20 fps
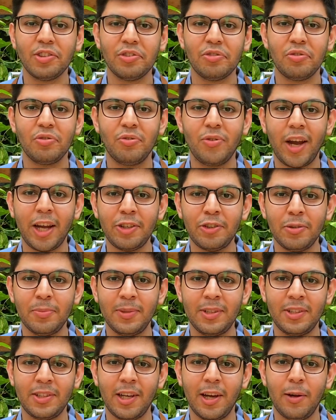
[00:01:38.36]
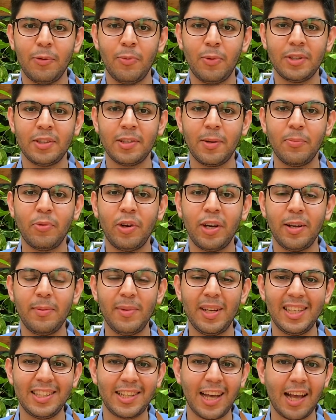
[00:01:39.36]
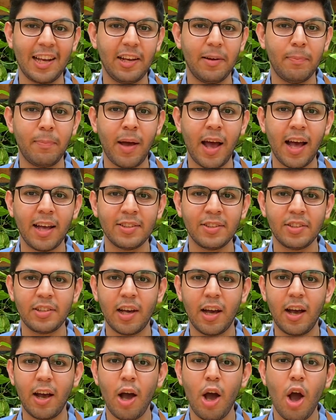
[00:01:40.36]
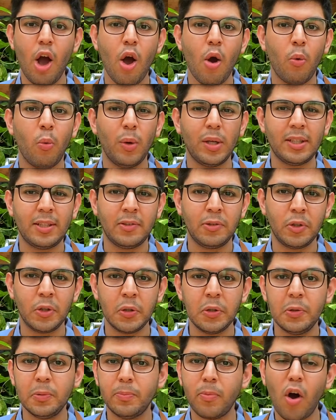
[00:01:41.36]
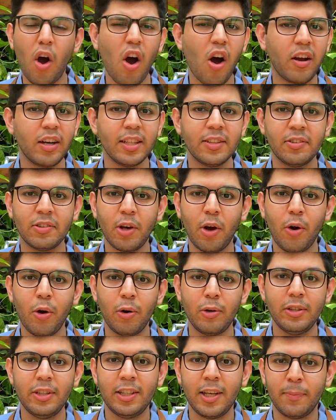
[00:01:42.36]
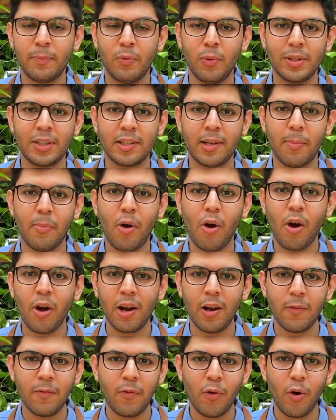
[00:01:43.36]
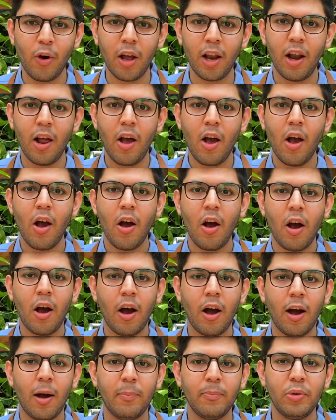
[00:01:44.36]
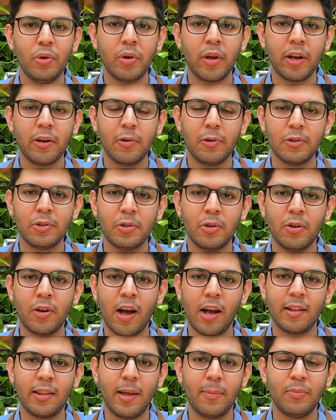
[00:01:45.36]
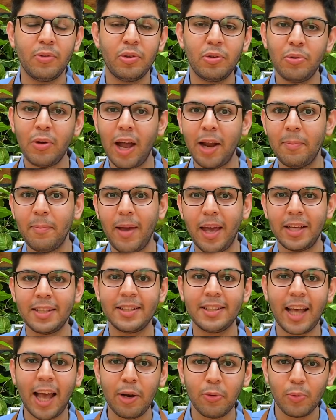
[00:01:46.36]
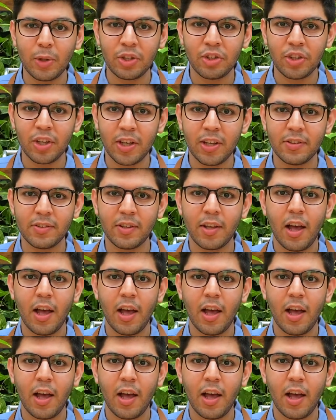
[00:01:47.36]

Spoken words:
is great to be served with some creamy Italian pasta, with soup, on its own, dipped with some olive oil. You can also cut them too and make sandwiches.